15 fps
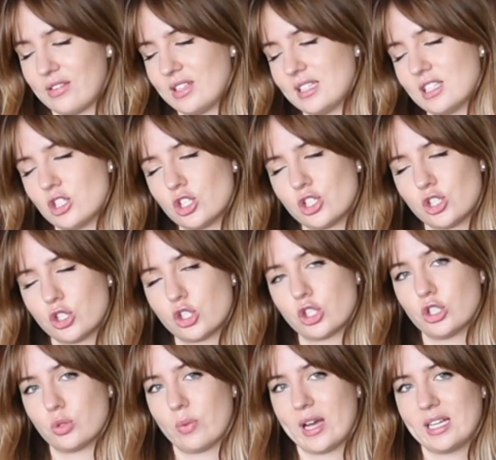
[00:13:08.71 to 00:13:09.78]
These are just such
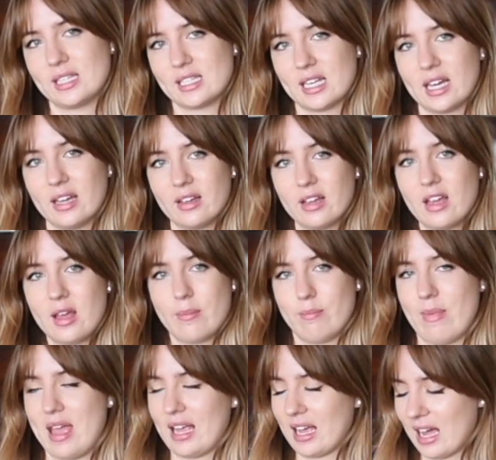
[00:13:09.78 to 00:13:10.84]
a good way to
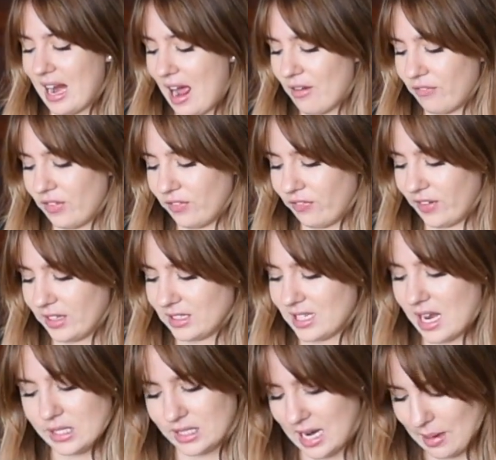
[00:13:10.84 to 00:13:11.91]
make an outfit feel
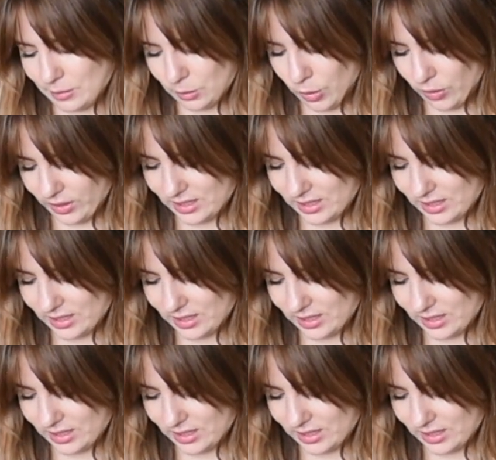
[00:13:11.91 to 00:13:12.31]
10 times more